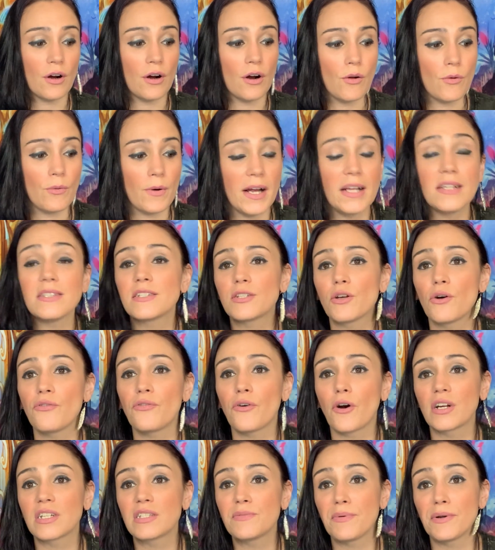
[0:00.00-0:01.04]
All right, so
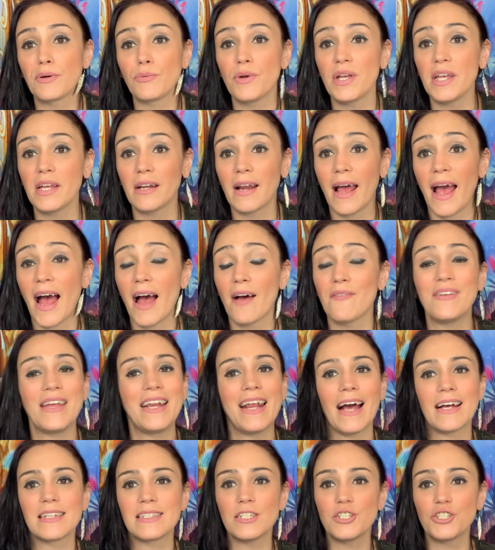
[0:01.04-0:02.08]
far it's been a week and a half, it
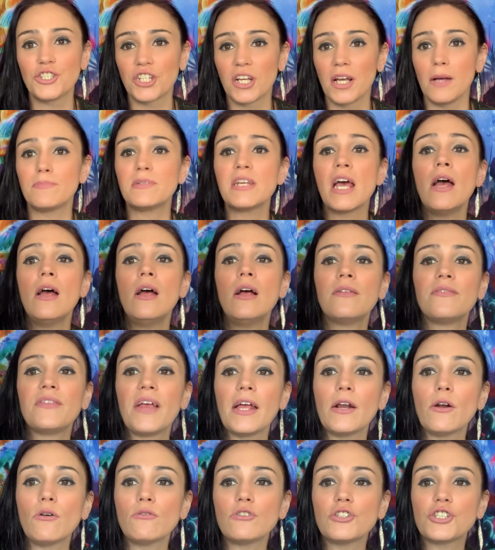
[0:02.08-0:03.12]
hasn't chipped. They
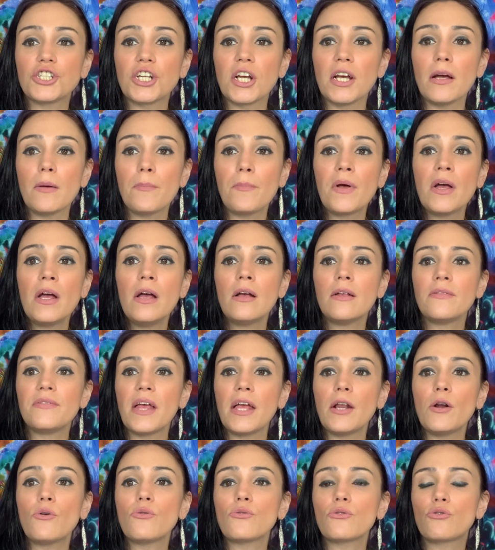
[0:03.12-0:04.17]
don't chip, they
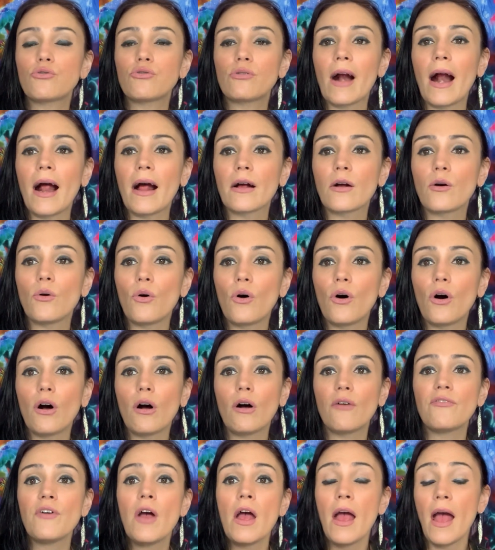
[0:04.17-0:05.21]
don't crack
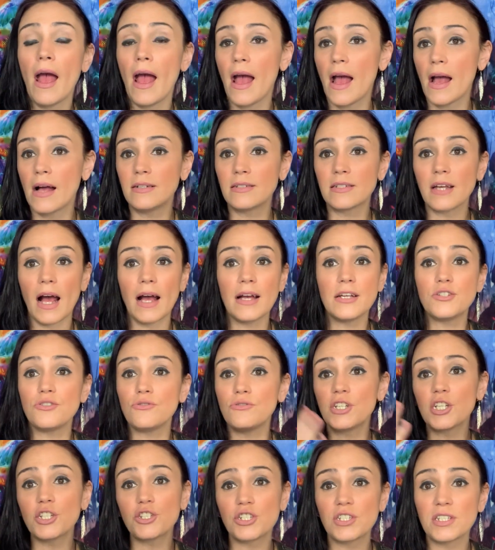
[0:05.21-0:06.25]
off, and I do
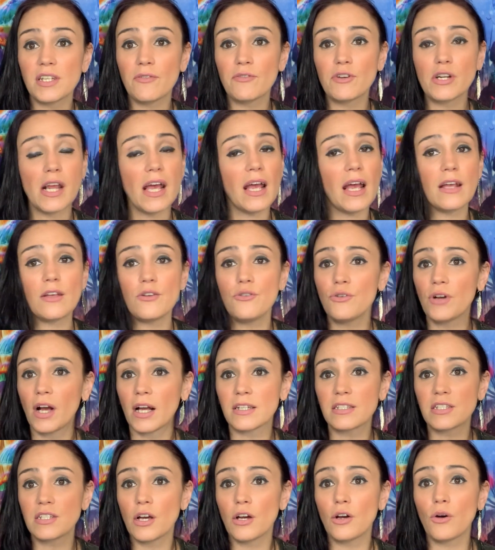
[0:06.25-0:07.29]
dishes every day. You guys
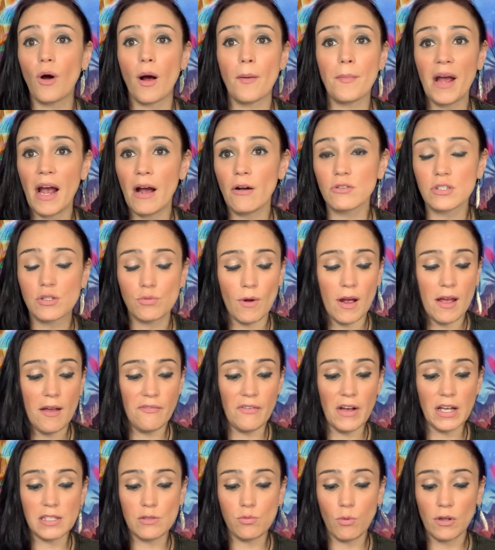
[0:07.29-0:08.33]
know I'm a housewife
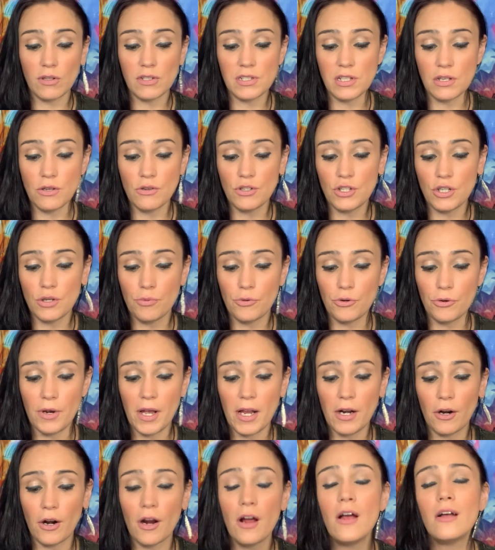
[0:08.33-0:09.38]
as well as a YouTube
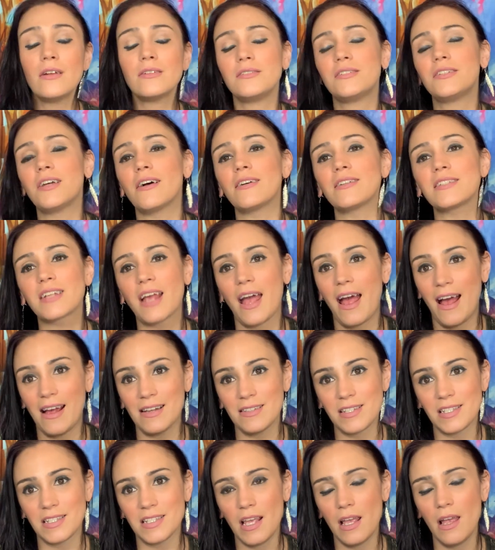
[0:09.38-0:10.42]
creator. Dusk at
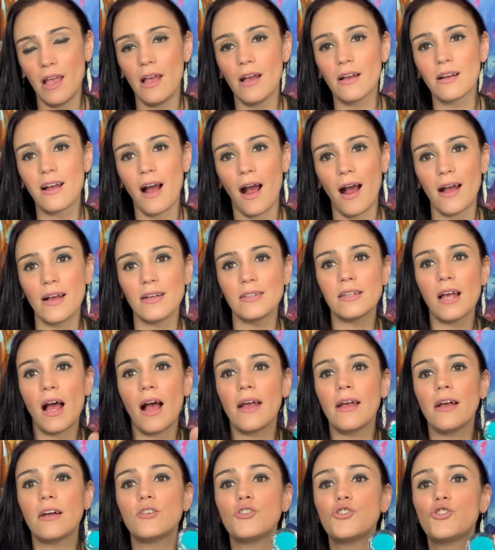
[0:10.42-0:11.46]
Sea, guys, I
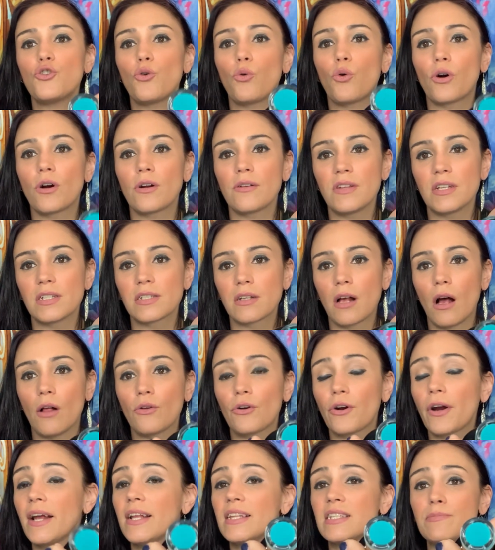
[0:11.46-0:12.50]
adore this color.
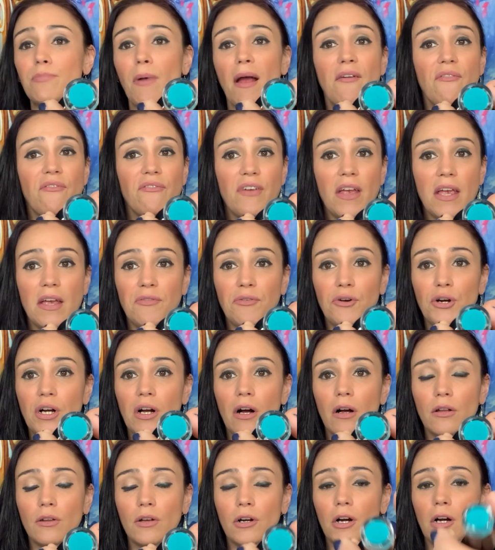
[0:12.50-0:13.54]
It's my favorite
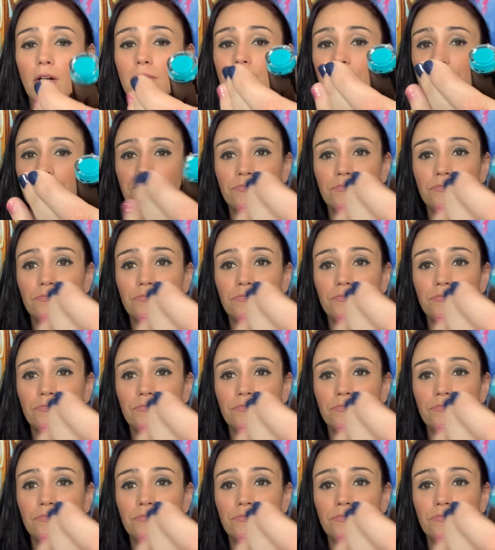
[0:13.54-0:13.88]
color.